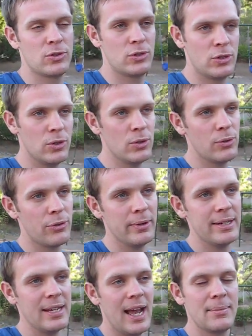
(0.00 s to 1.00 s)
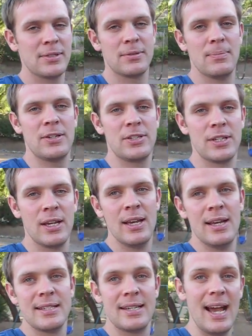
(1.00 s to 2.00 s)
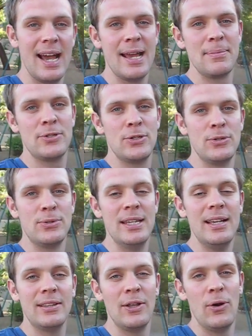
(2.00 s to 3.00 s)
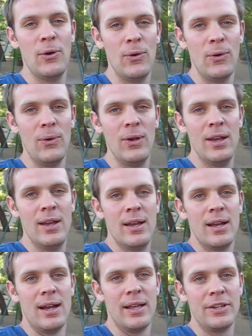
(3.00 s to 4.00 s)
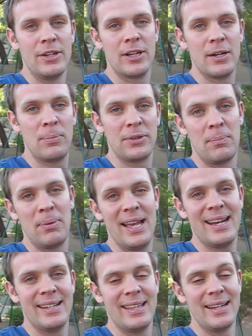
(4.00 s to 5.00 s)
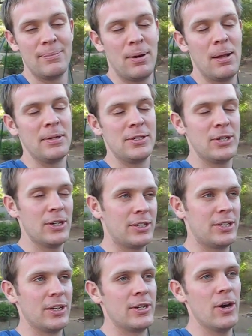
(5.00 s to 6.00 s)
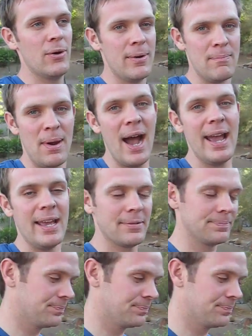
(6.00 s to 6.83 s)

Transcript: 2-3 times as much time to dig the hole that you're going to put the plant in than it probably took to go and buy it.